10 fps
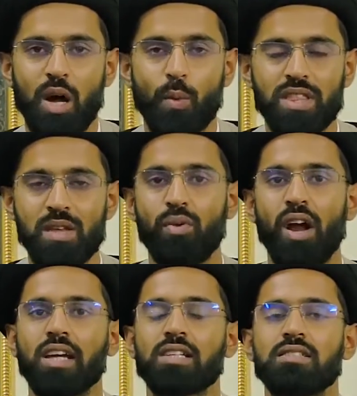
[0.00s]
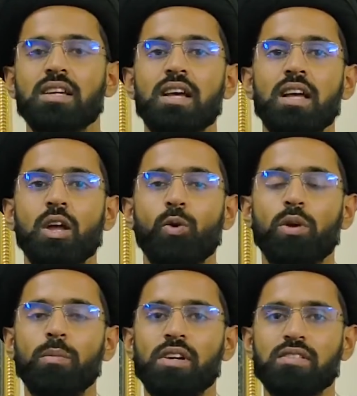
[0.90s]
Now within brackets,
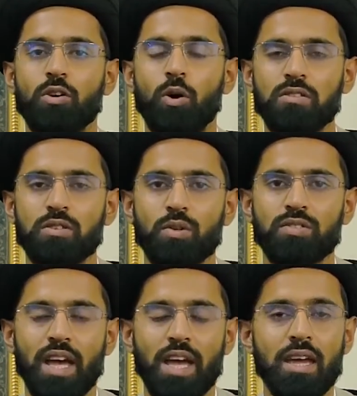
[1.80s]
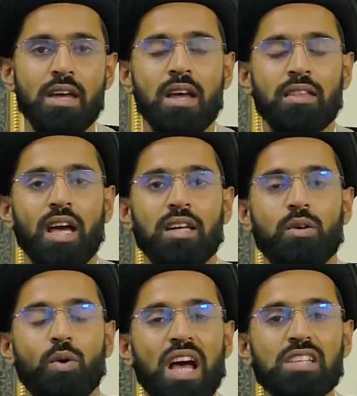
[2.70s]
we must also say that
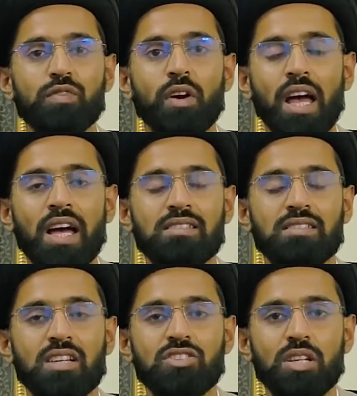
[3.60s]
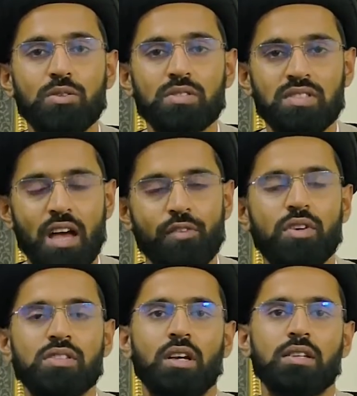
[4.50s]
as far as sajdatul sahv
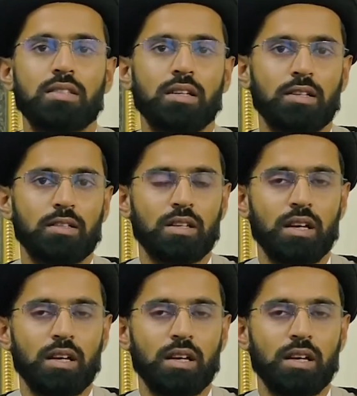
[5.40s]
is concerned,